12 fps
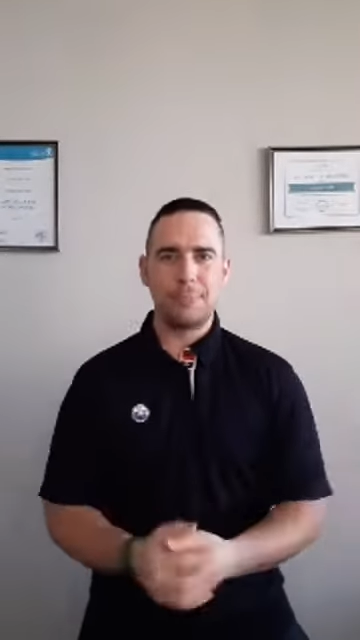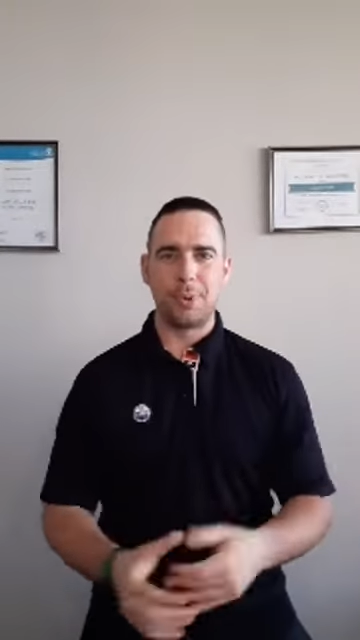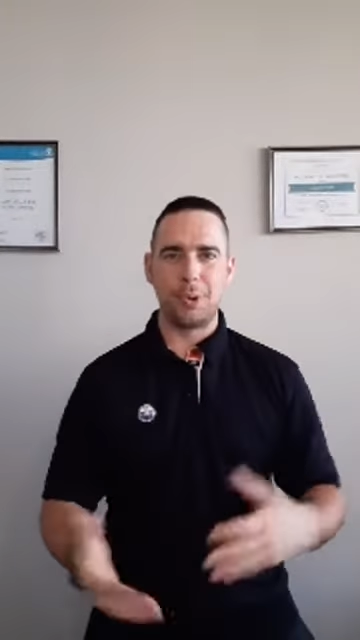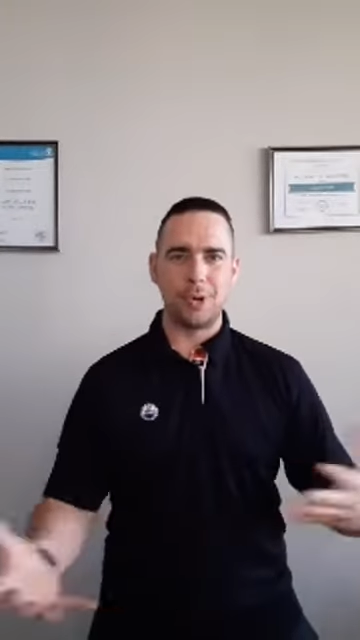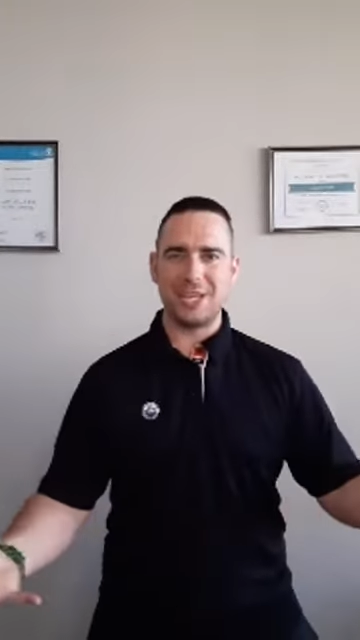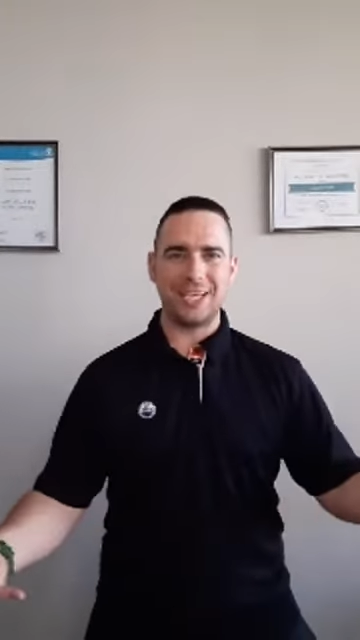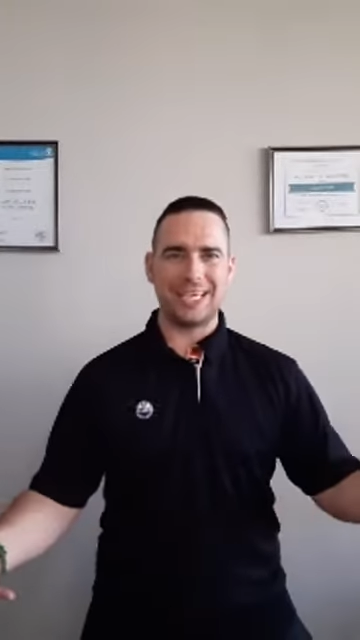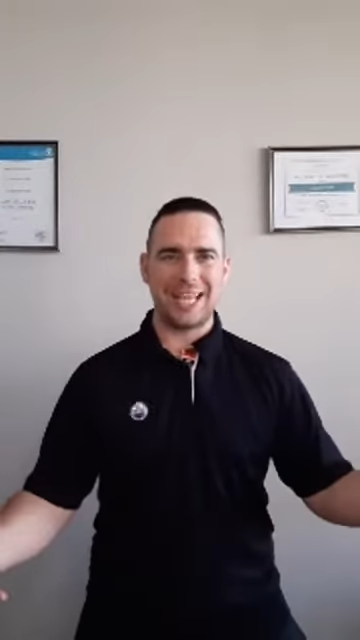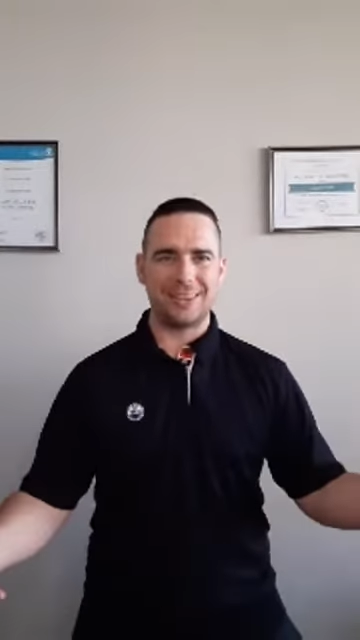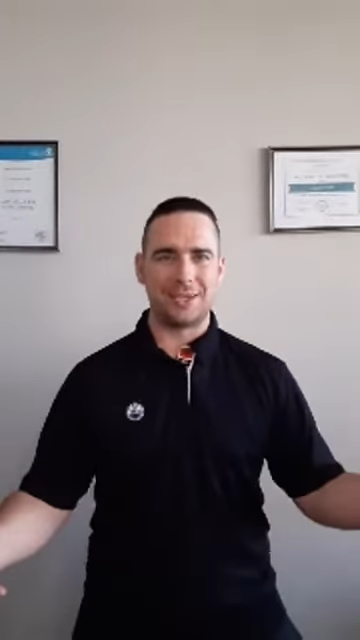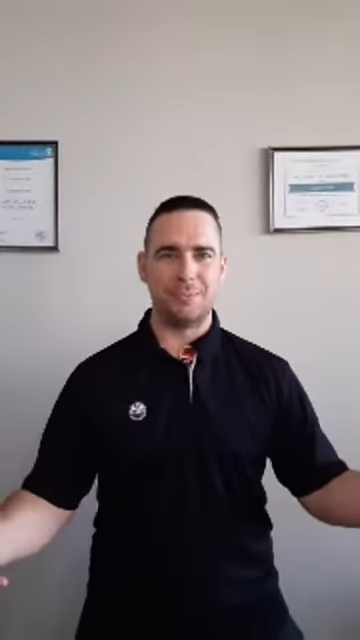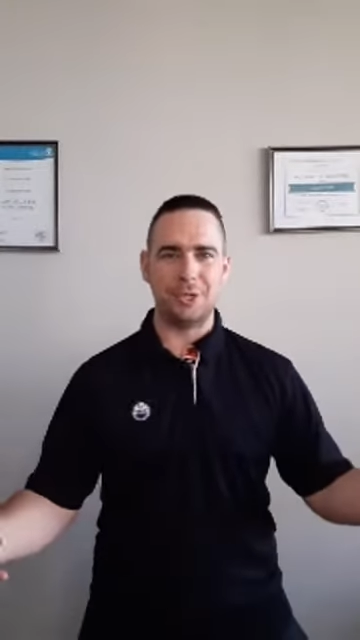But when you
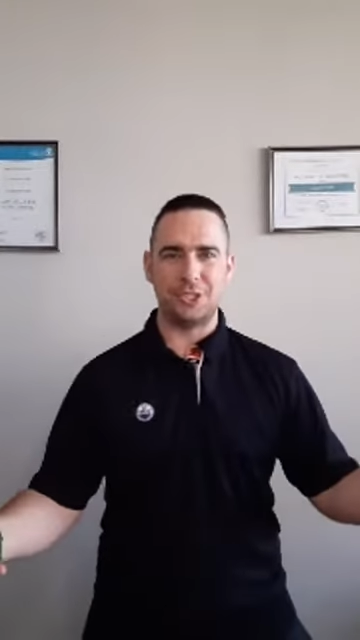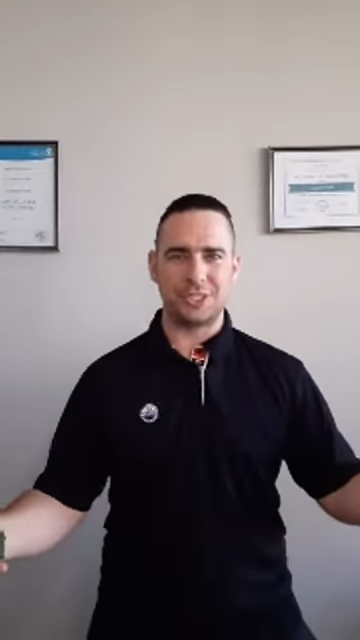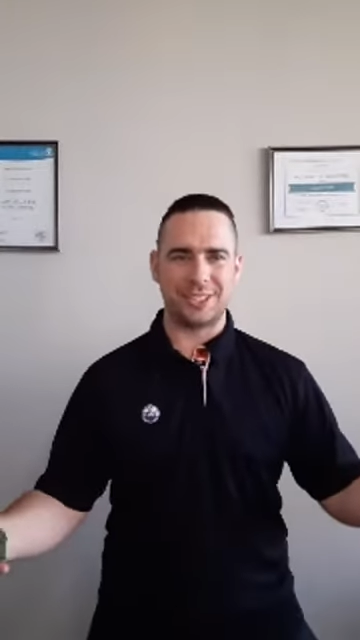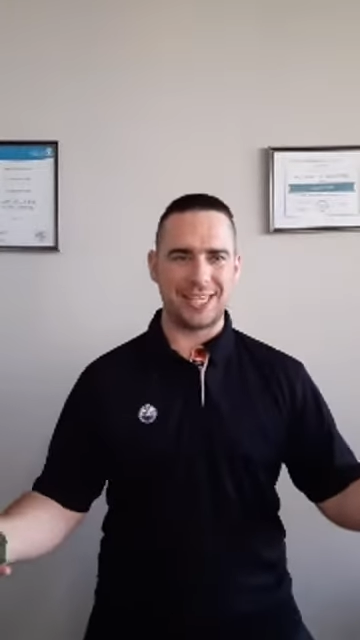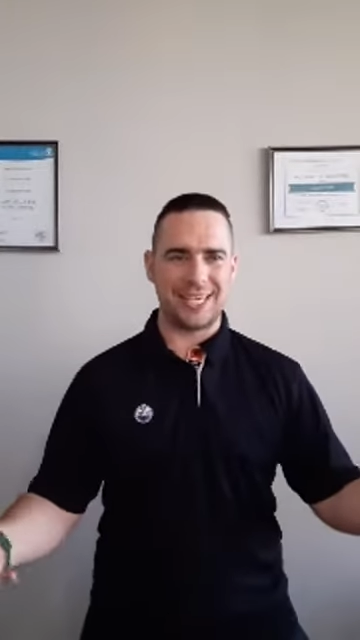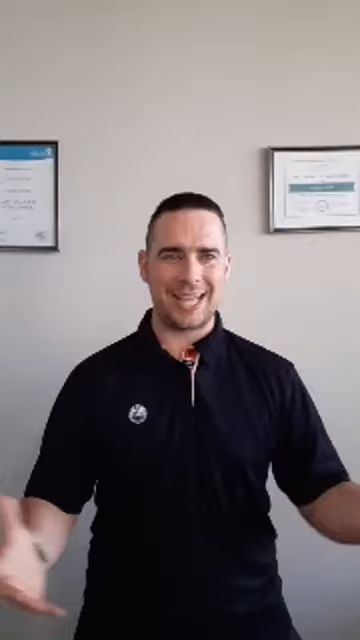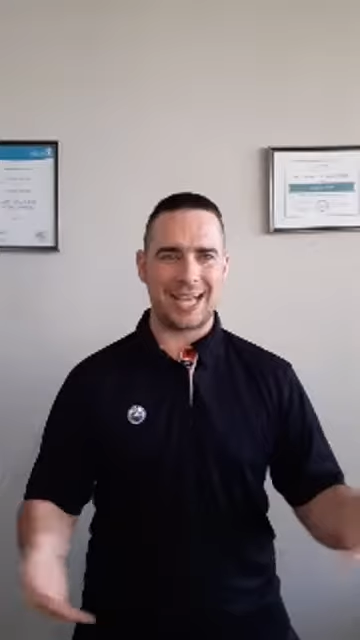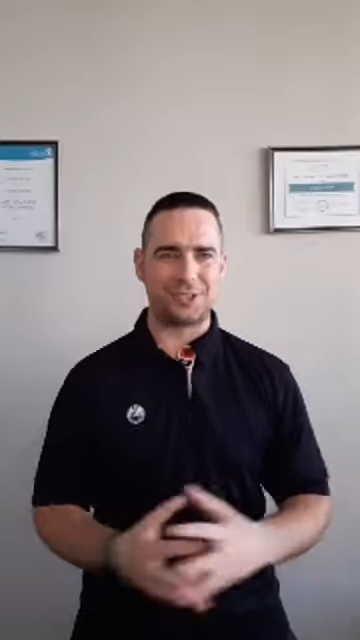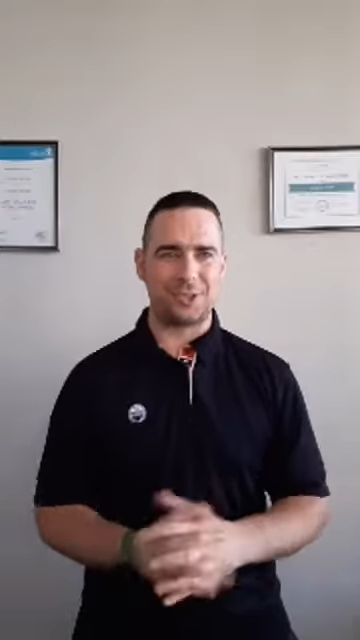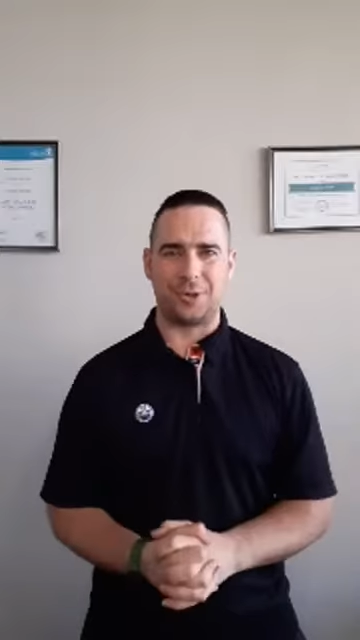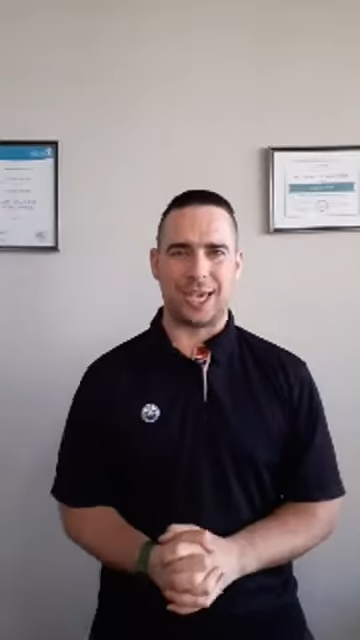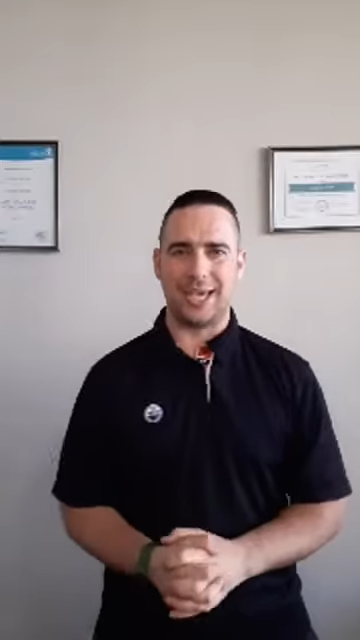get them, you just say, that's
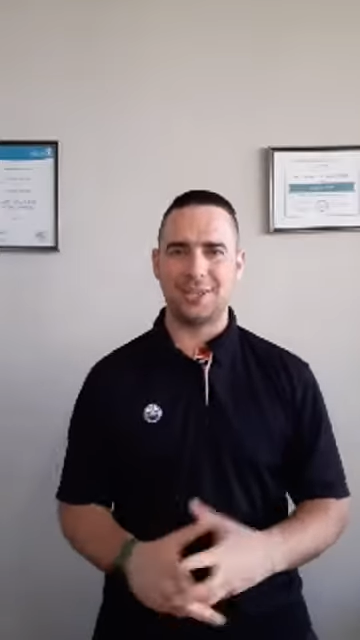okay.